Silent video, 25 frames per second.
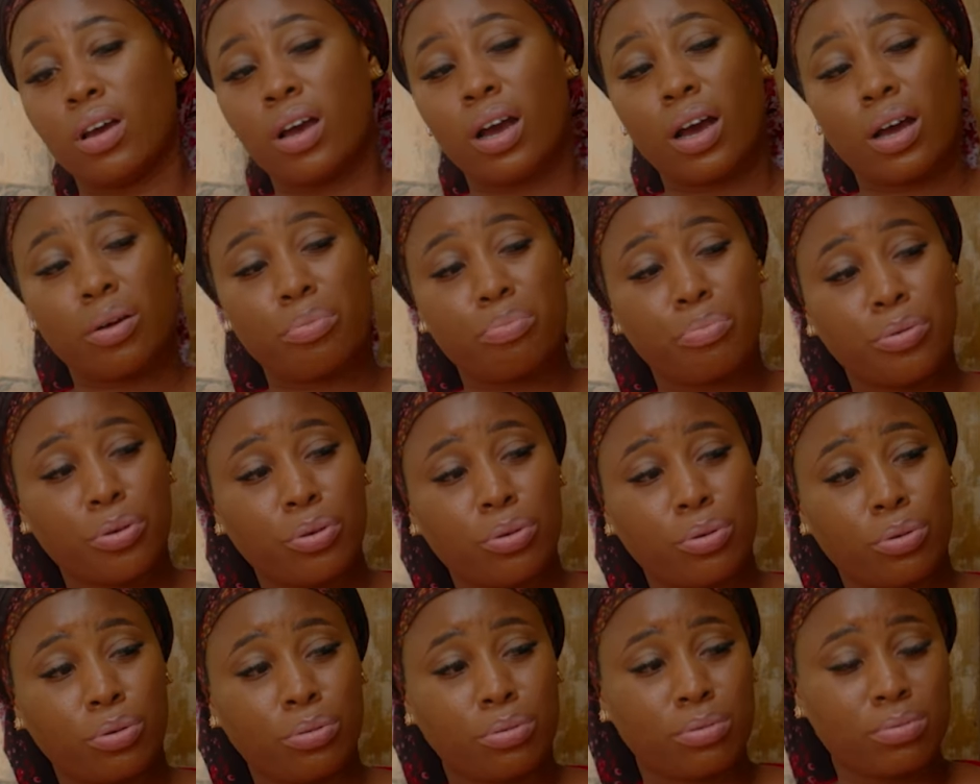
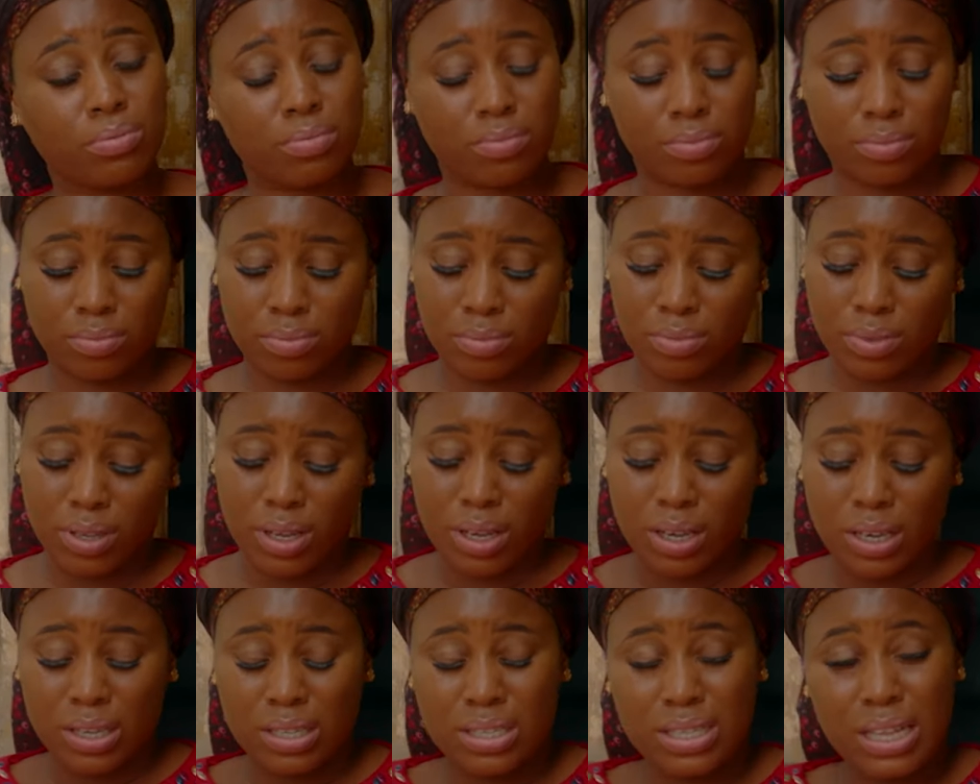Abio,
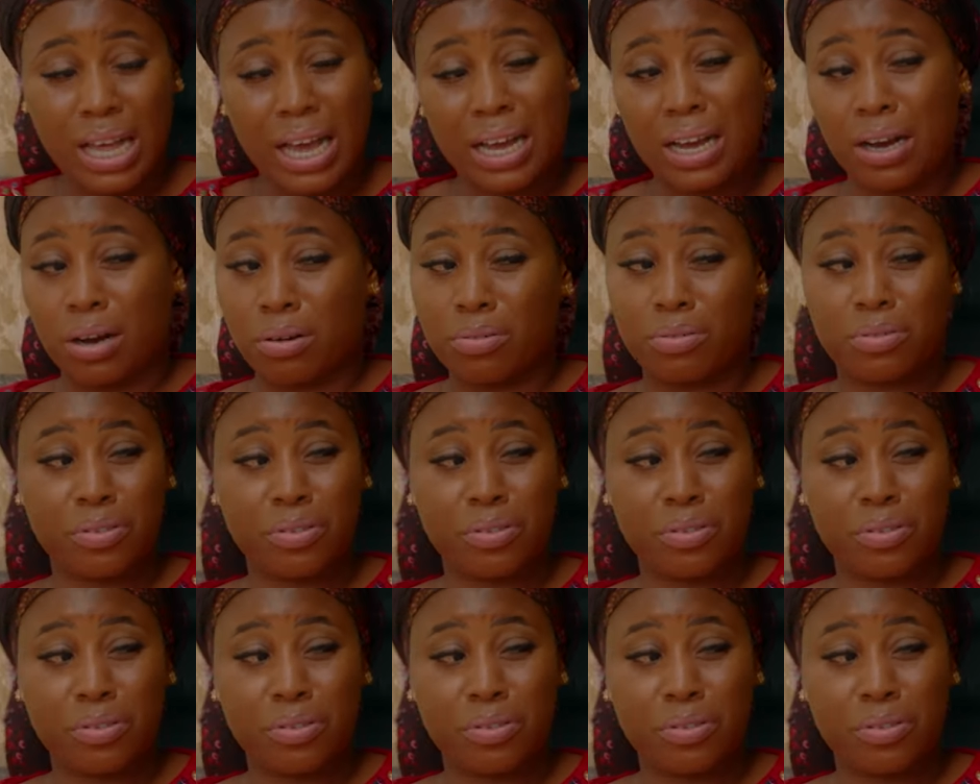it's like I'll